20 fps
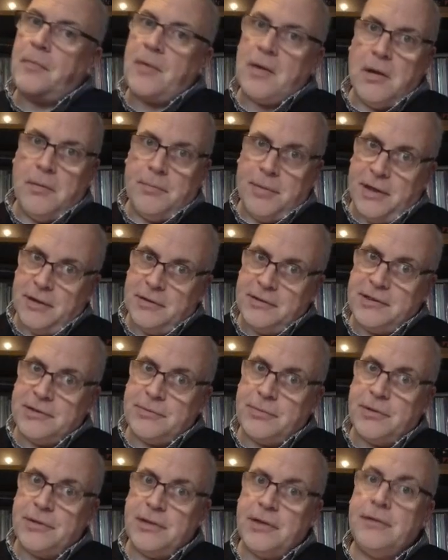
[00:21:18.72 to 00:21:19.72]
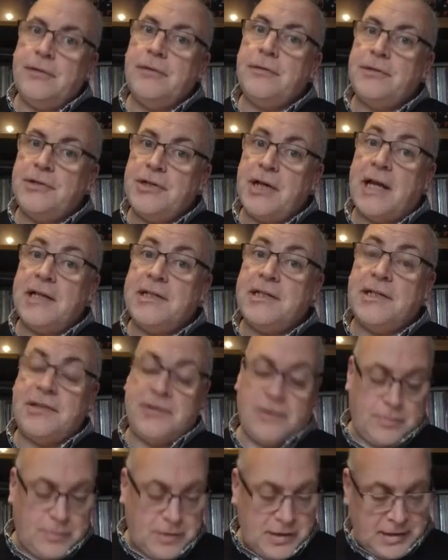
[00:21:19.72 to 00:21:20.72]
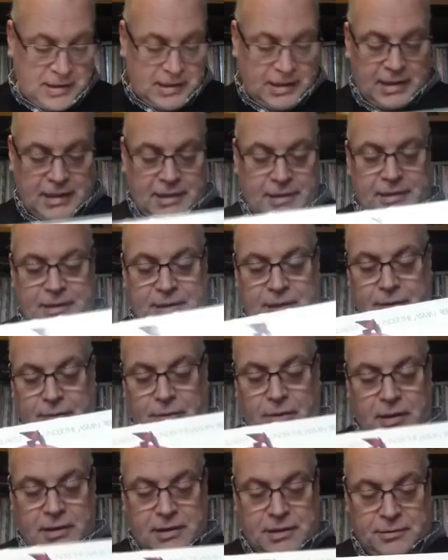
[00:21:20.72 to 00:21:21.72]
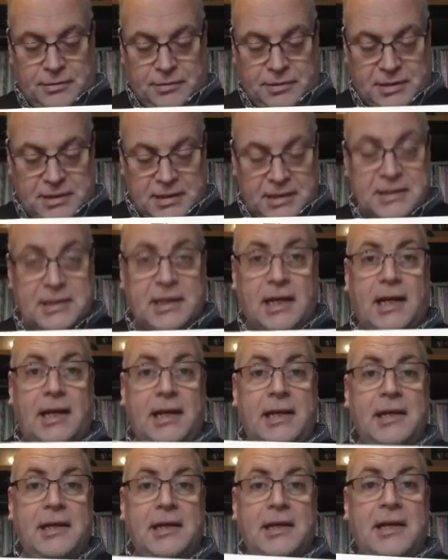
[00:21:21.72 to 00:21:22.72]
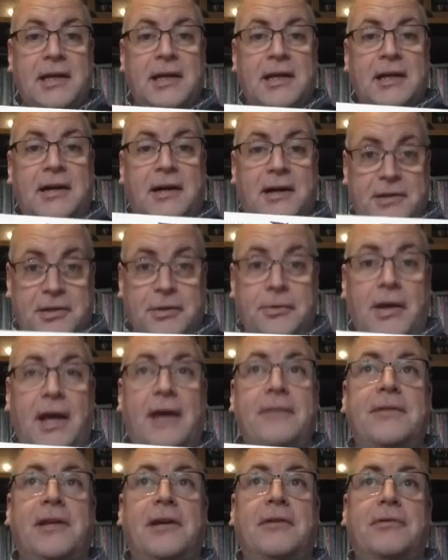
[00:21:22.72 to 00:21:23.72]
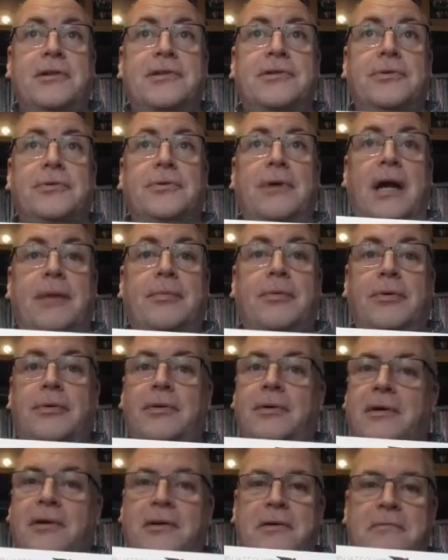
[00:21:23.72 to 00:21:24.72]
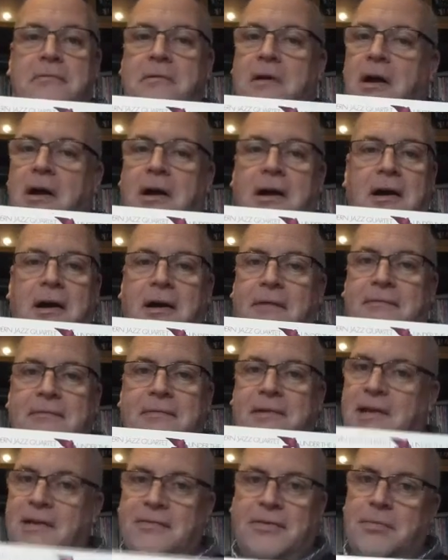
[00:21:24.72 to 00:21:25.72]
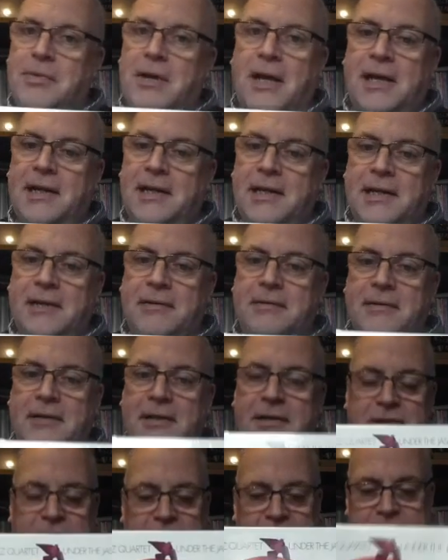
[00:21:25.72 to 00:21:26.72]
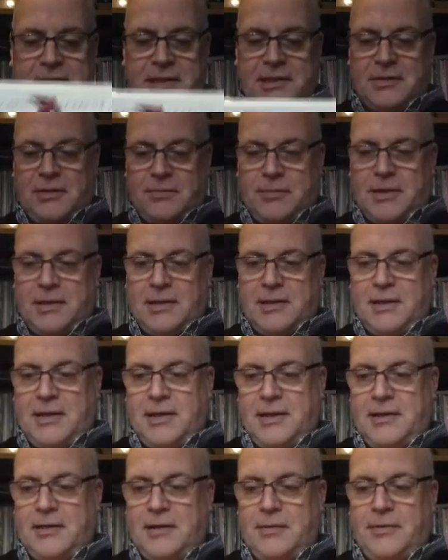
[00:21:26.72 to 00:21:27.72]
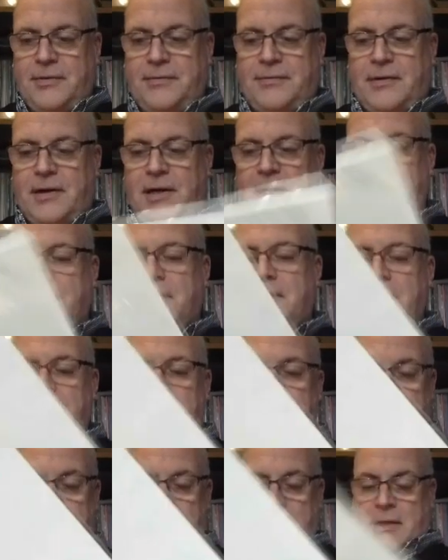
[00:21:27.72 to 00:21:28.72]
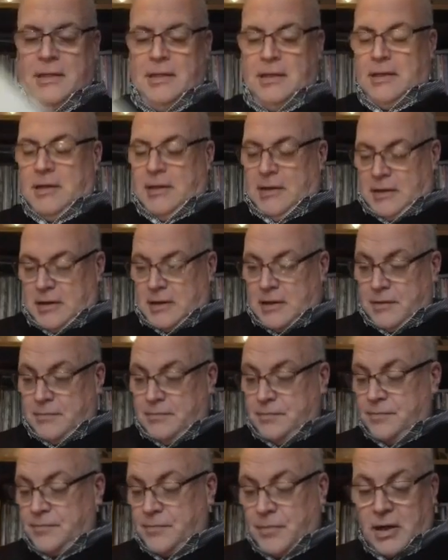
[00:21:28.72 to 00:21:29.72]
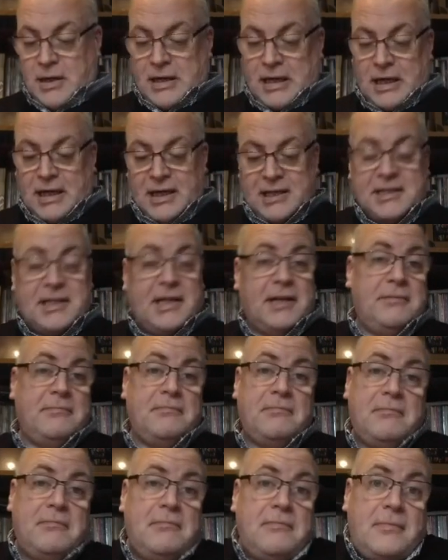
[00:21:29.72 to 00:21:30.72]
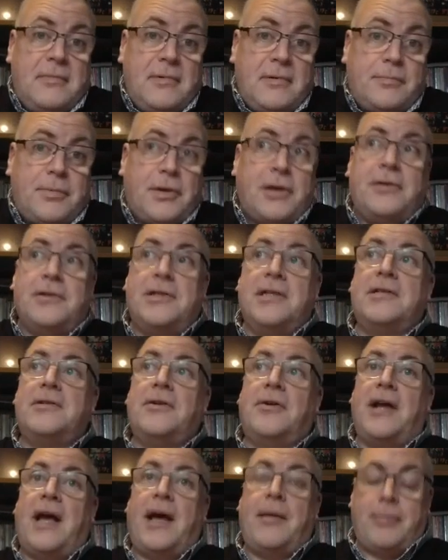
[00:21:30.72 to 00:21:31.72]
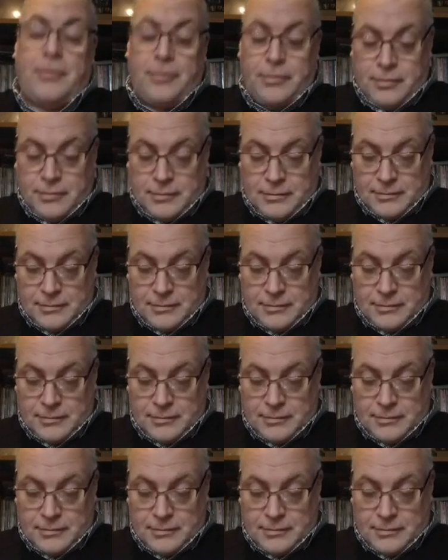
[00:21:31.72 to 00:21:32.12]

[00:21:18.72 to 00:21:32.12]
I'll be honest with you, jazz is not my thing, so I can honestly say I do have the original Apple. I've never played it. Jazz is not my thing, I'm afraid. I collect it because it's on Apple.